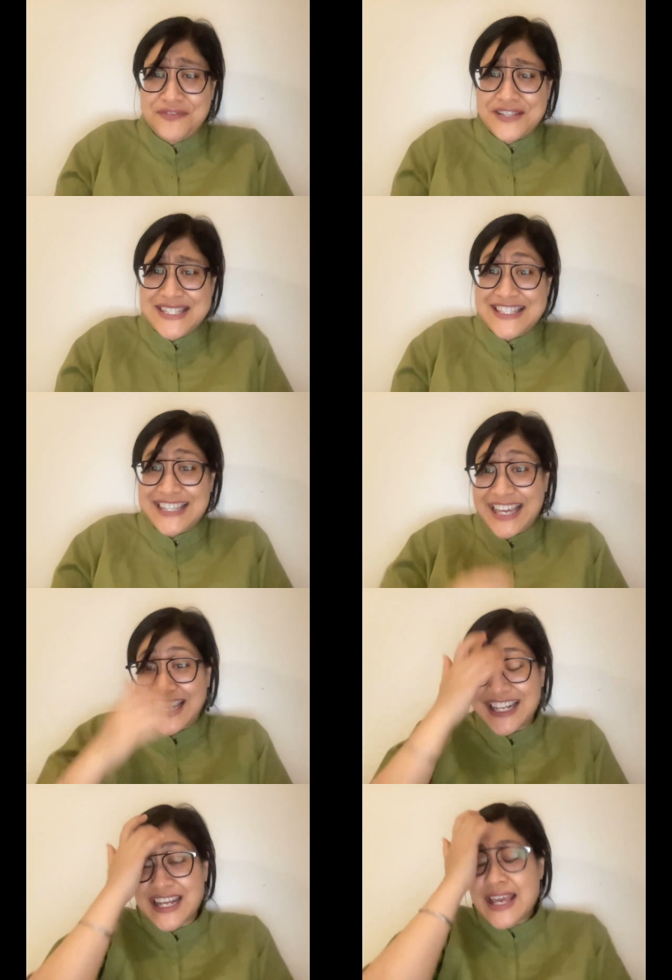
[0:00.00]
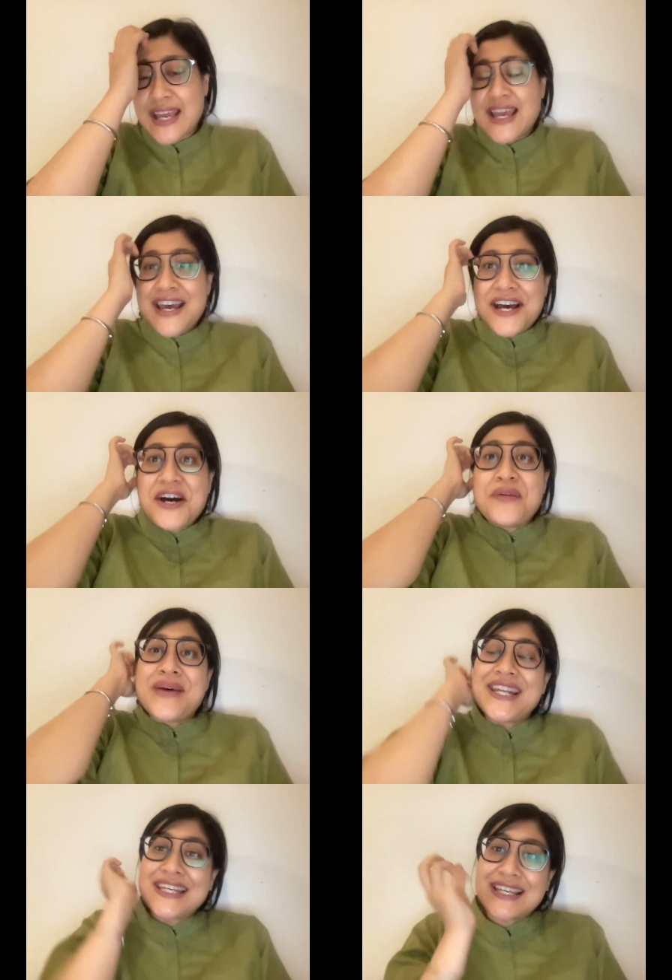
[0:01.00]
sophisticated, um,
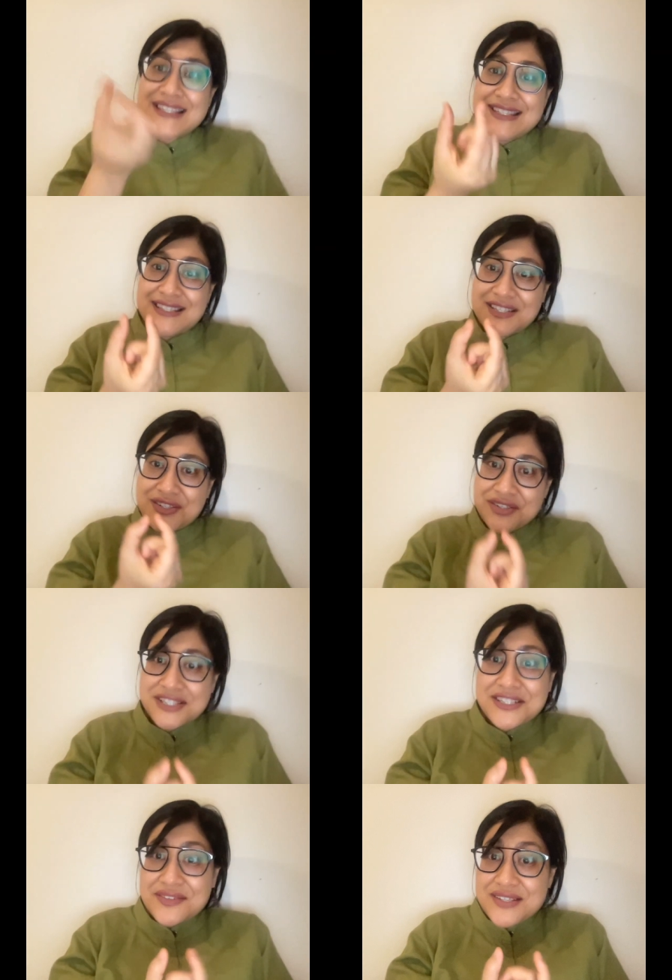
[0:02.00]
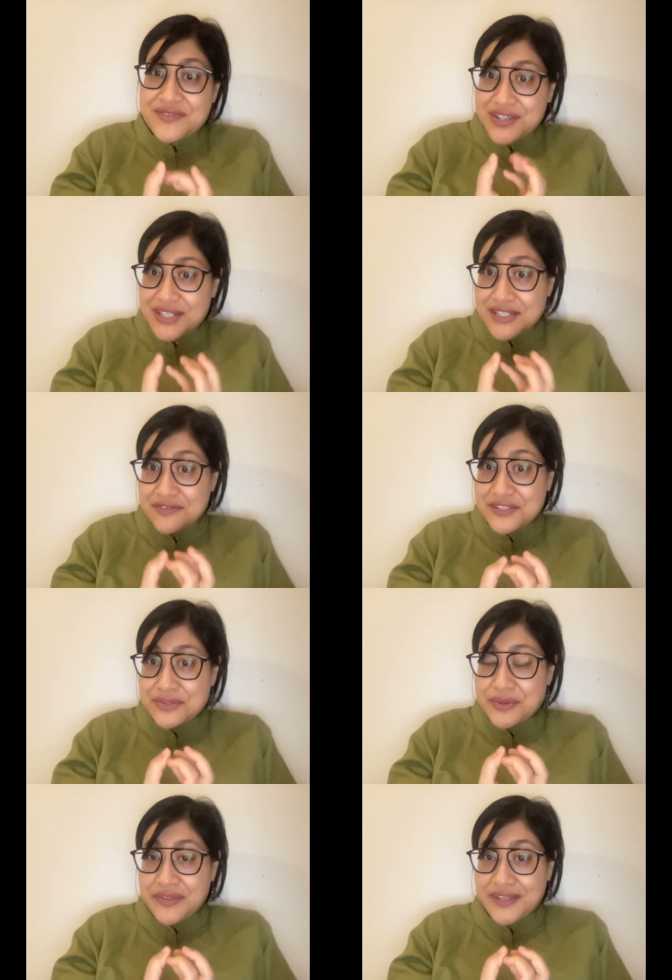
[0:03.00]
and it gets turned into this very
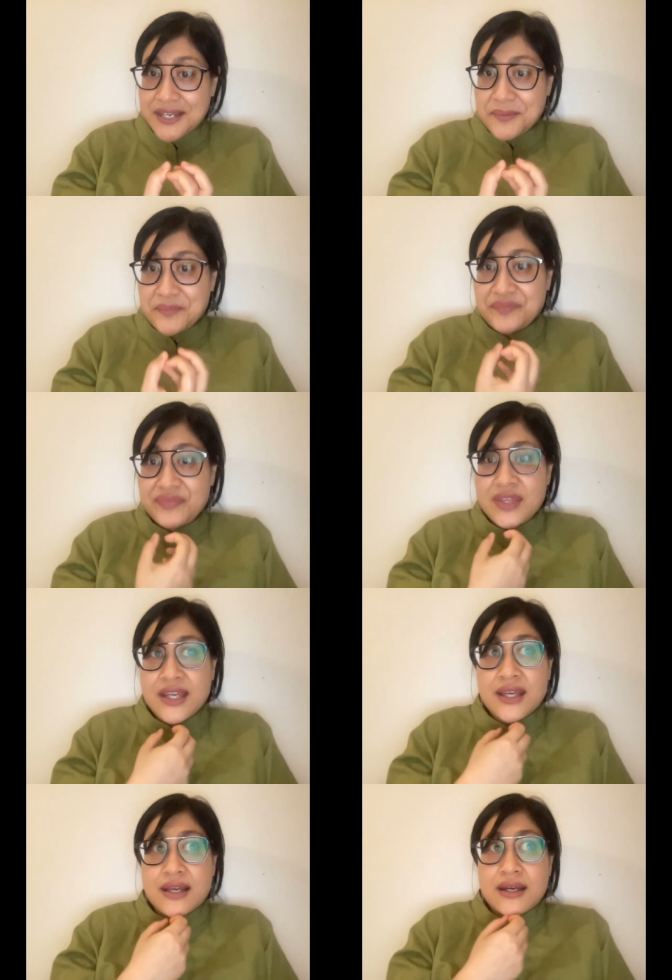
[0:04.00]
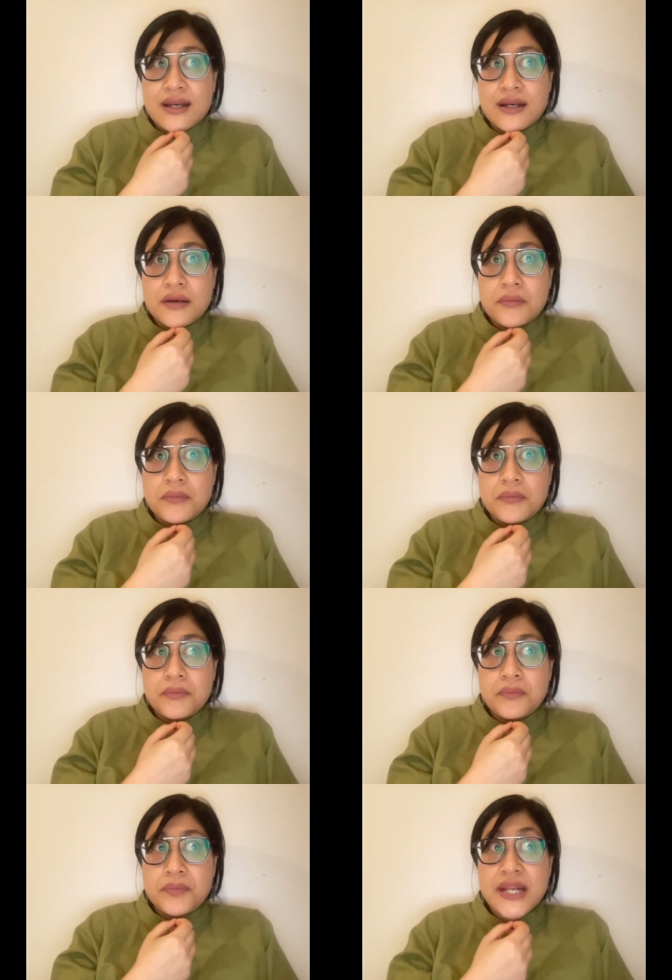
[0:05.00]
individual thing. Um,
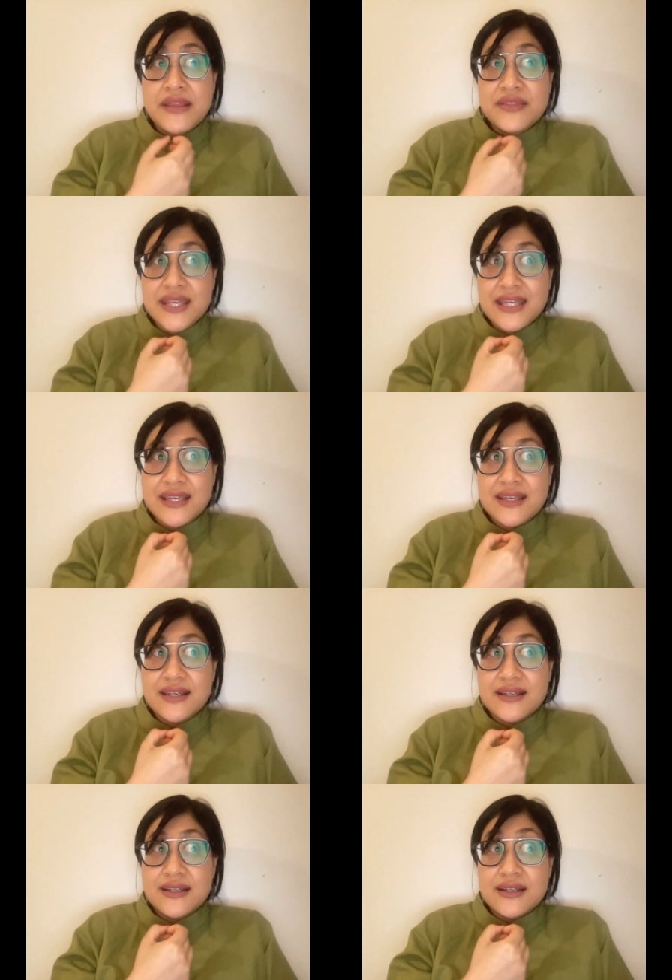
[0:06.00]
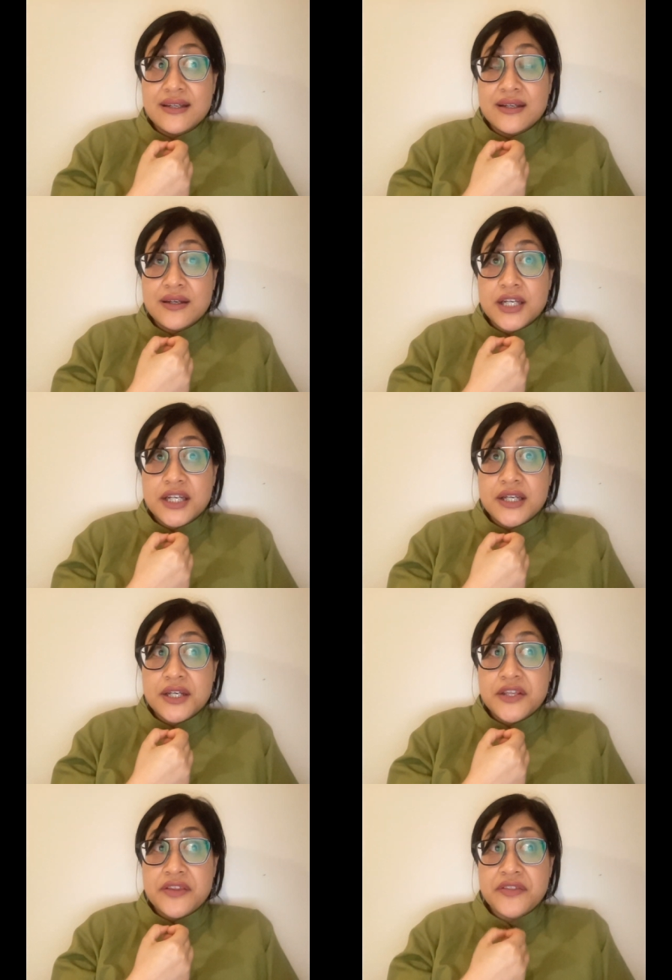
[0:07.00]
but I think
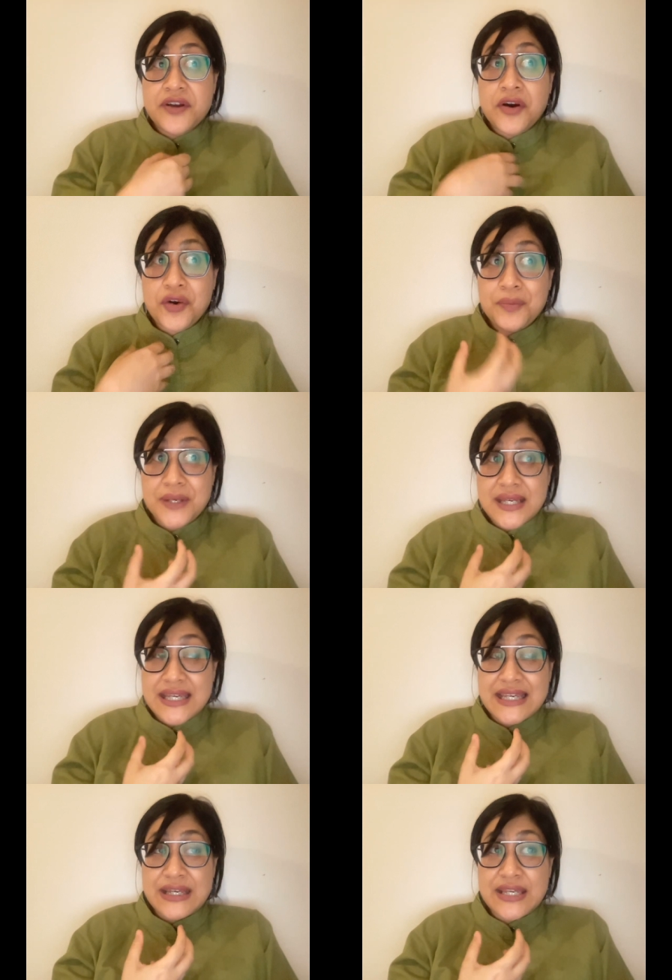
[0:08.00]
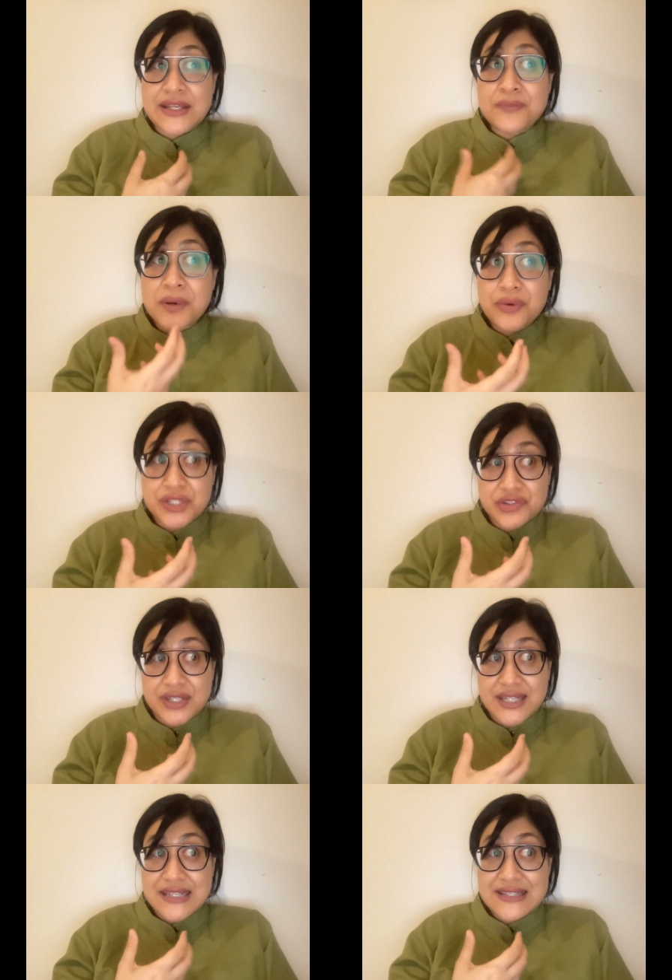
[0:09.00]
the hope it, in
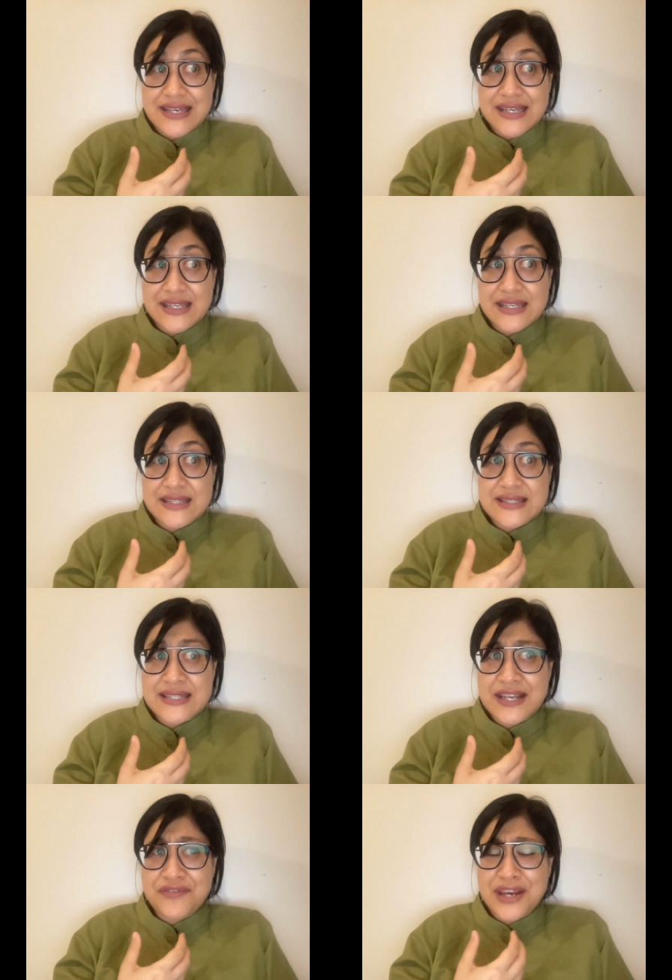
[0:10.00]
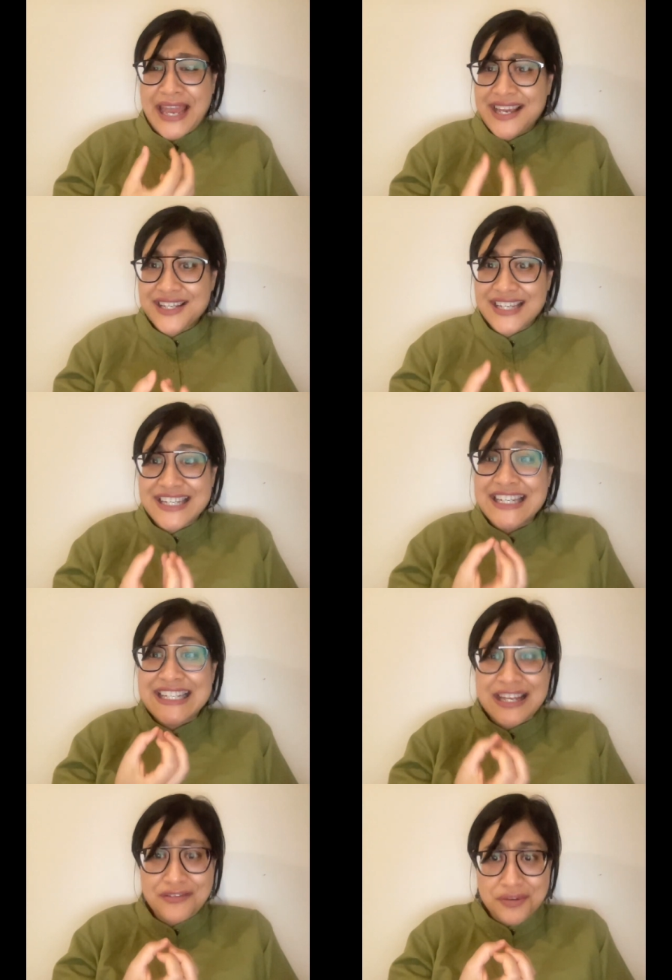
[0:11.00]
poetry is that it's never it
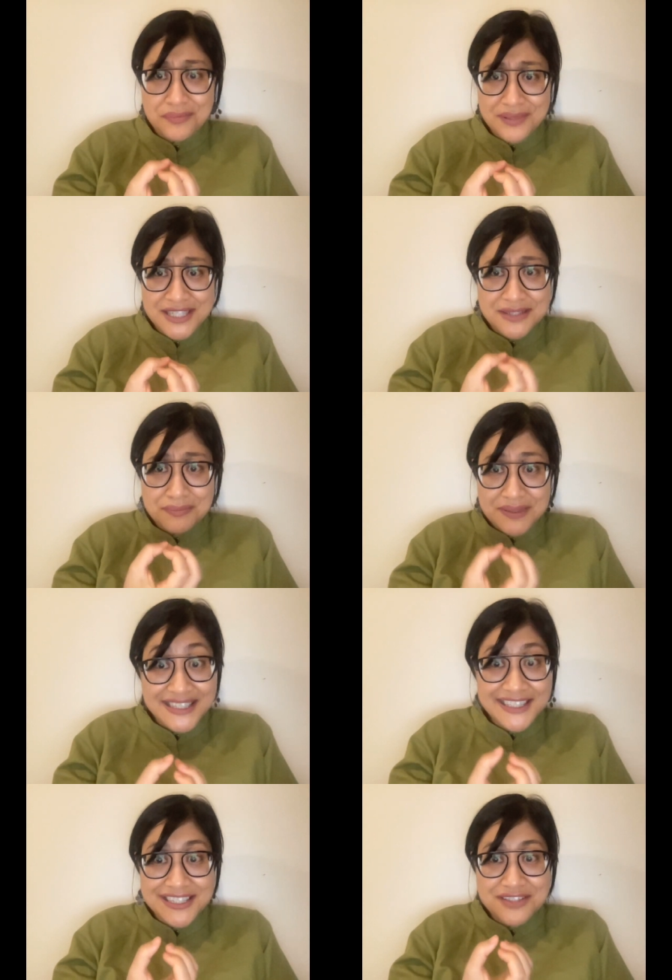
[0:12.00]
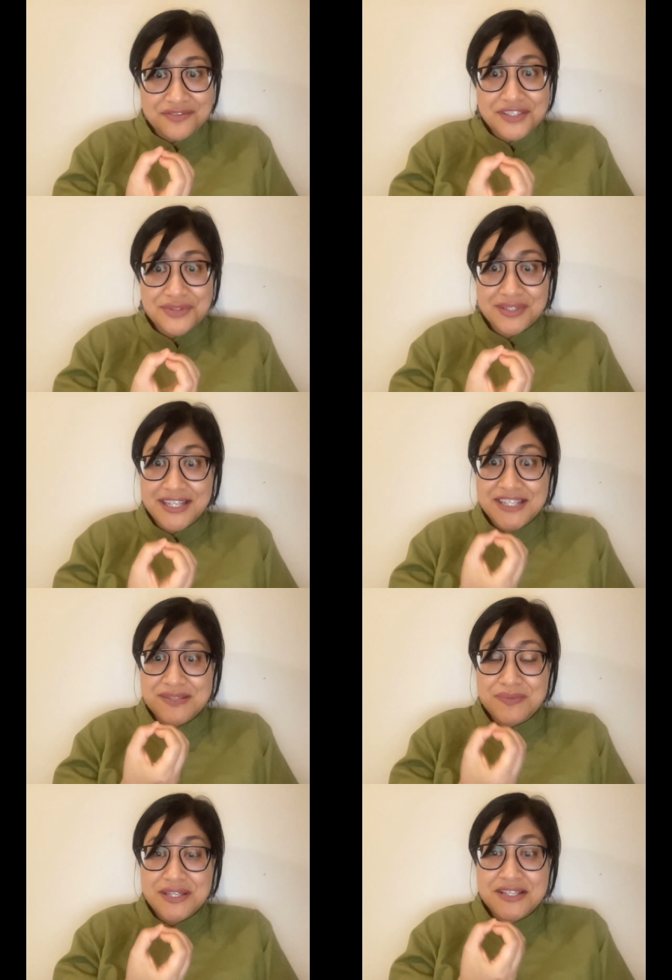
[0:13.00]
can never be completely
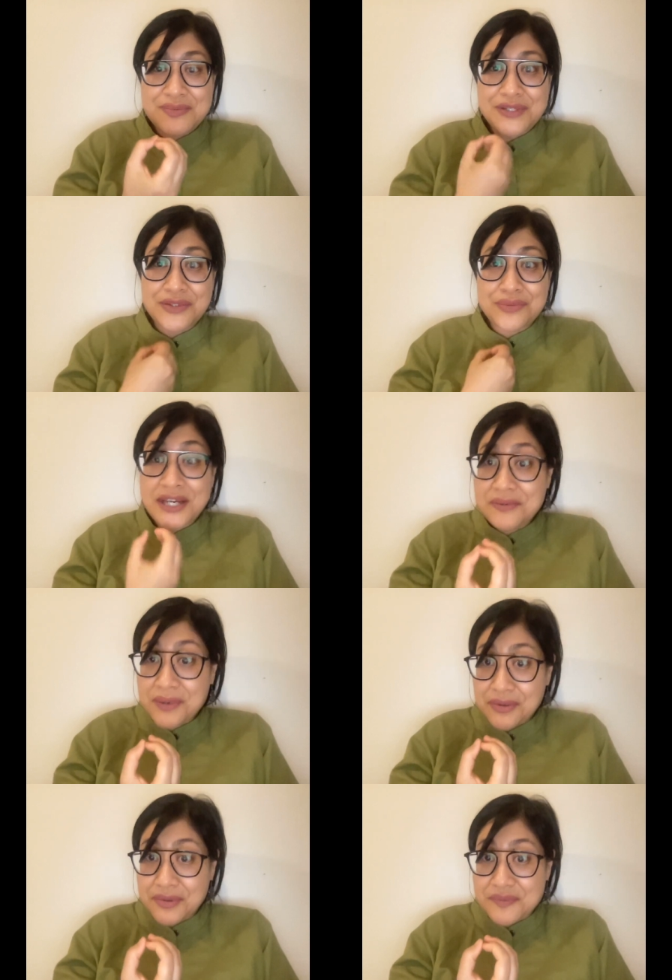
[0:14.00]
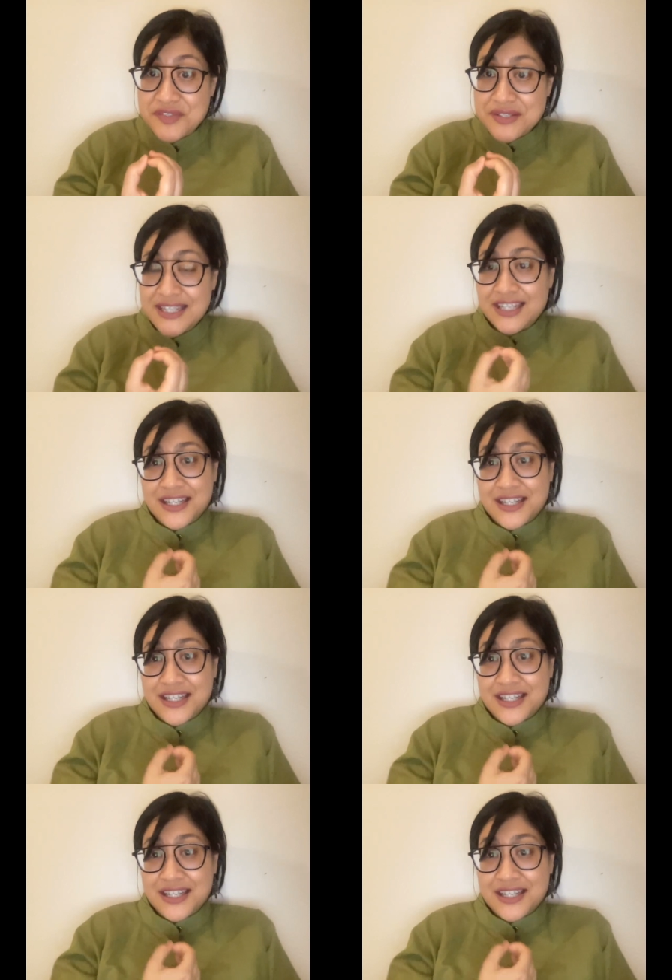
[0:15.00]
individualized because when you write poems